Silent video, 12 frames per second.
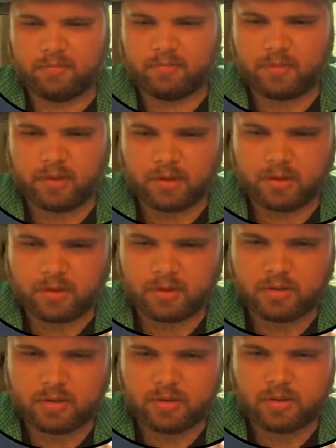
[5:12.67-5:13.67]
There's
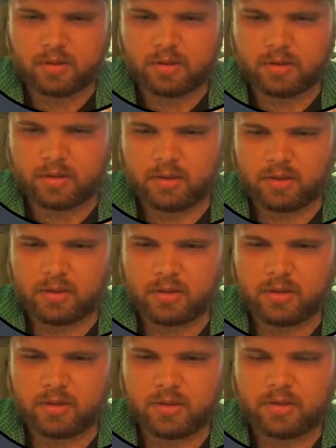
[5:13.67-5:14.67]
backup Tron, the
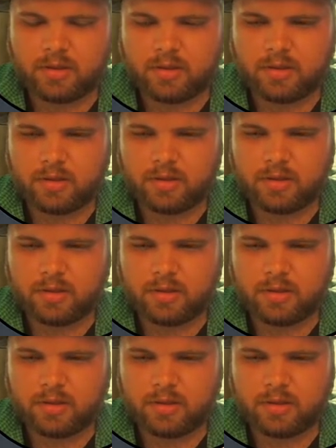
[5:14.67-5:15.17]
complete set.